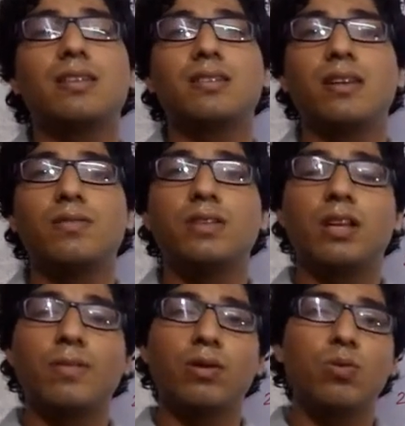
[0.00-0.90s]
stuffs
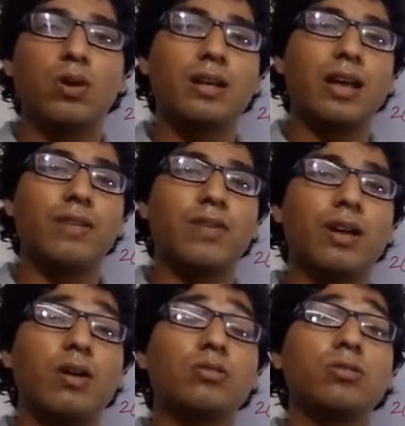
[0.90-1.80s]
in my Google Drive,
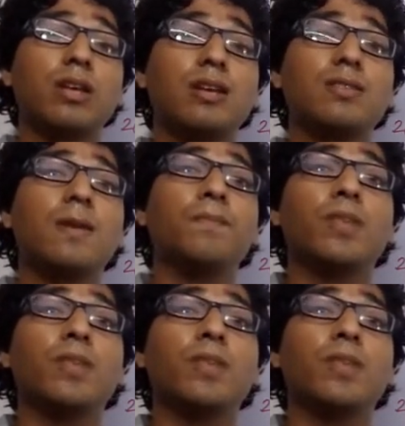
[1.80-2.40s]
and also there is